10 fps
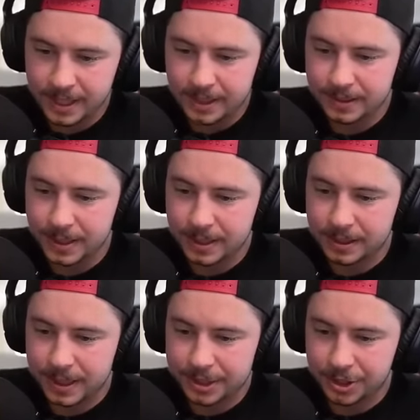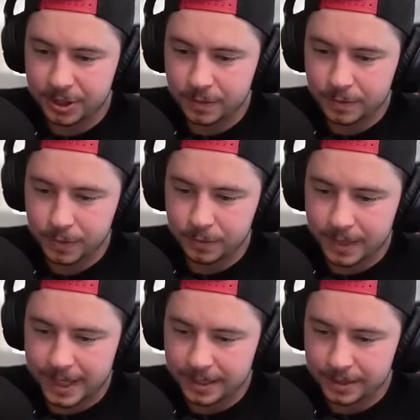Log Launcher, Root
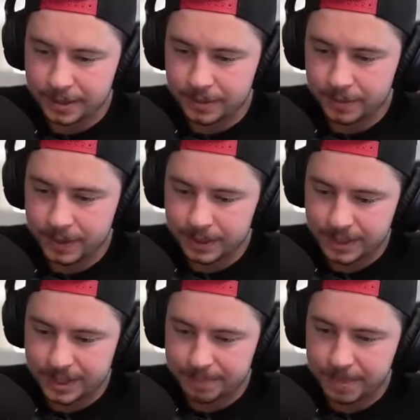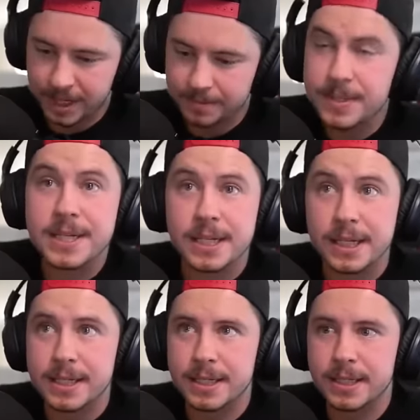Riders. What in the spam
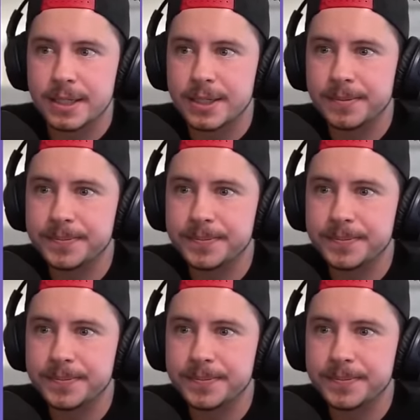city is this?